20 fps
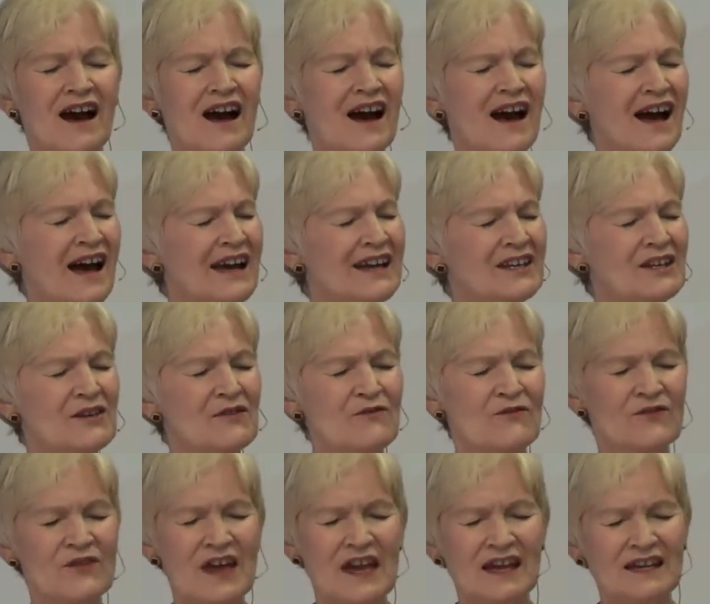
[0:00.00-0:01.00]
I give
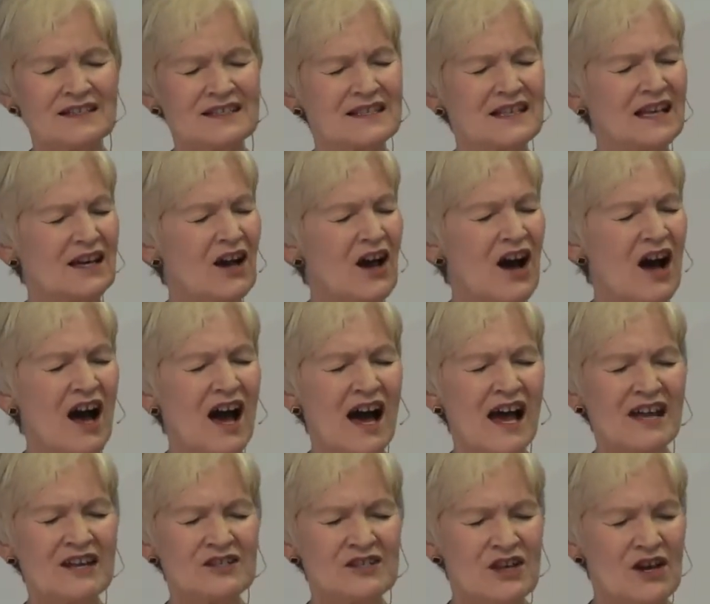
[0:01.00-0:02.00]
thanks that
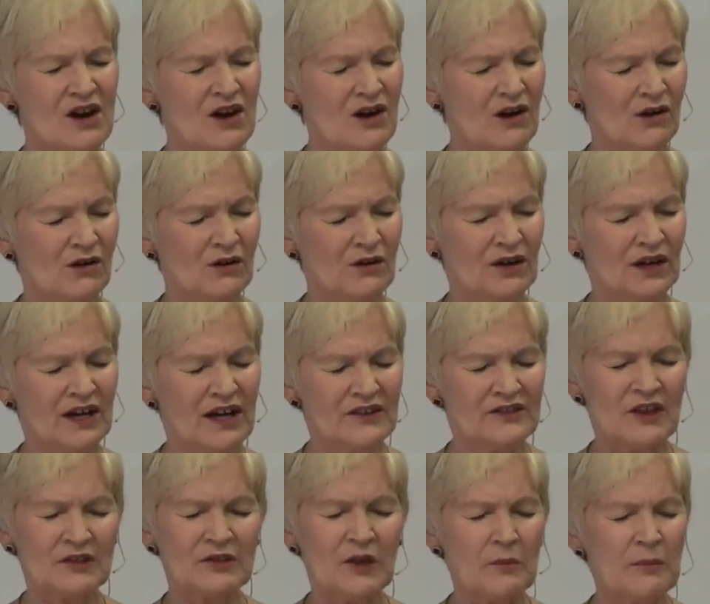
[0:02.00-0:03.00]
I know
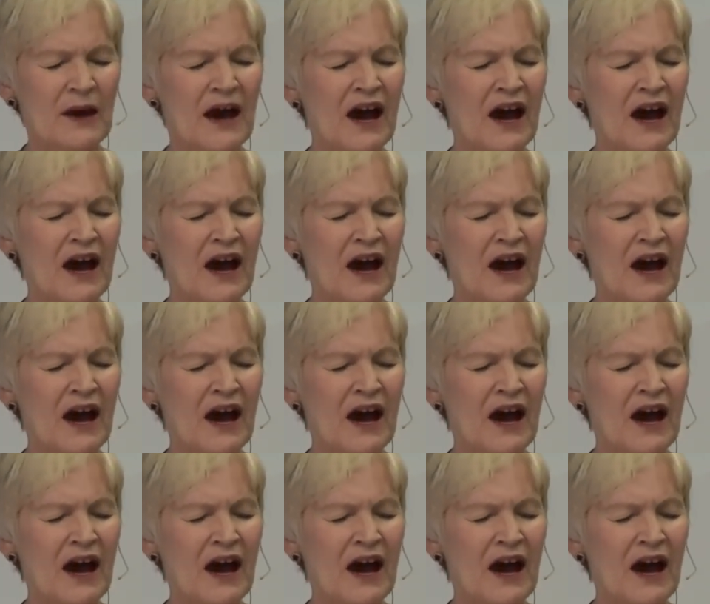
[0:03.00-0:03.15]
that the